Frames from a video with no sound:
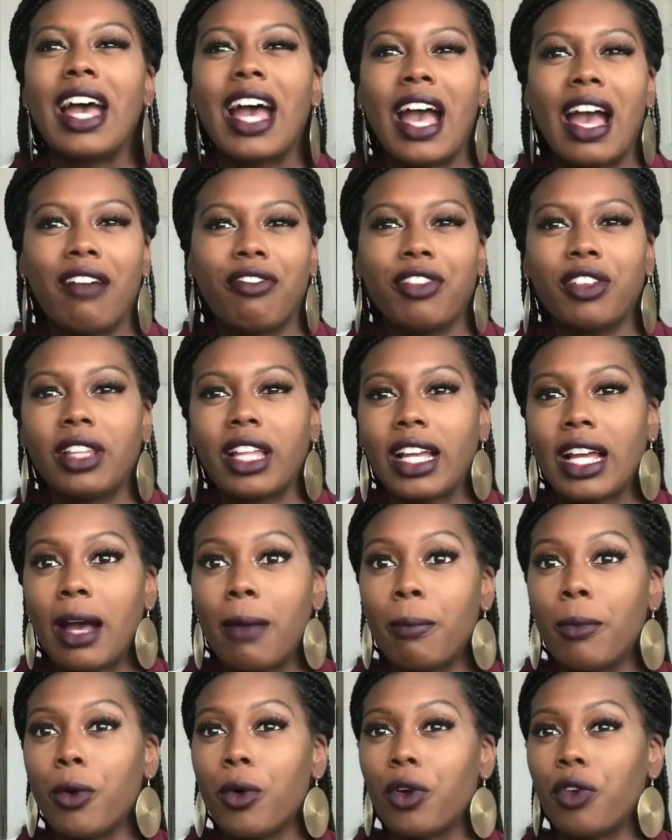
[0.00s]
I feel like
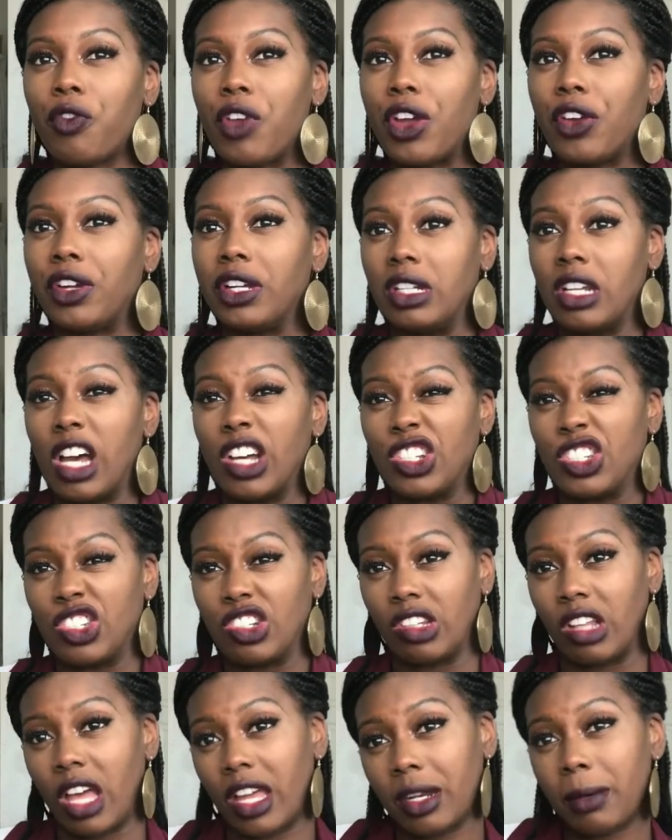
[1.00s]
I'm very
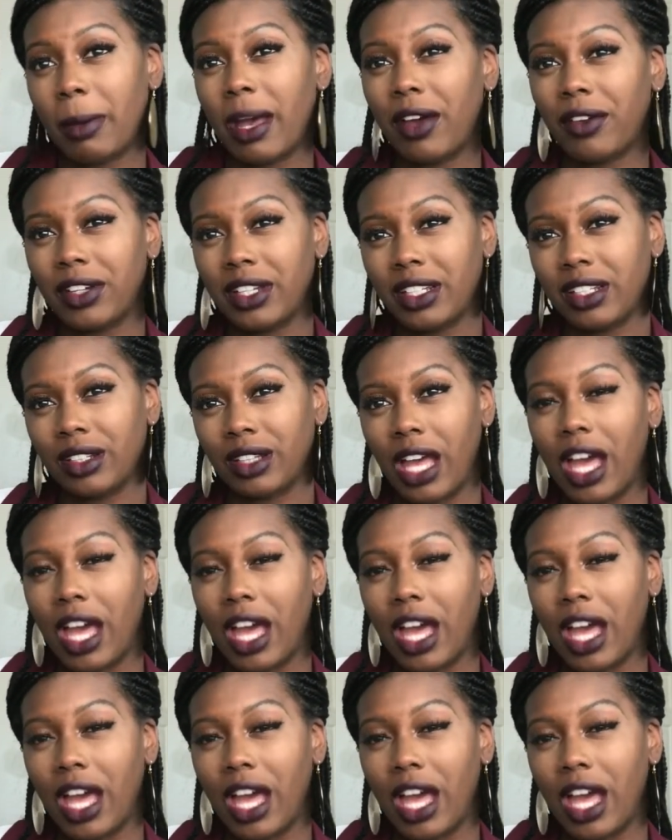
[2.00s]
nonchalant about it.